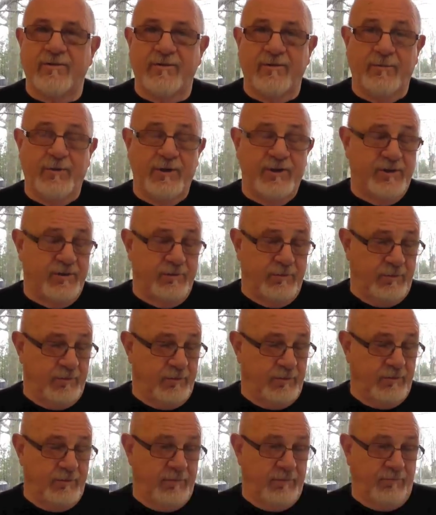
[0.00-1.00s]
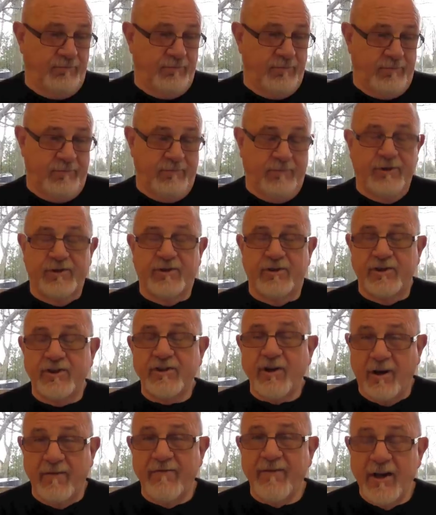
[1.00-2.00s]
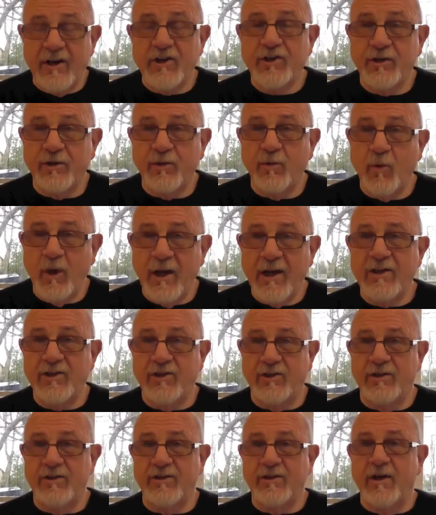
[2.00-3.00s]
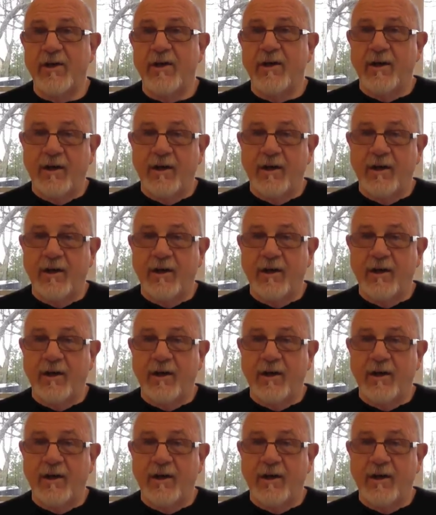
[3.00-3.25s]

which are starvation wages,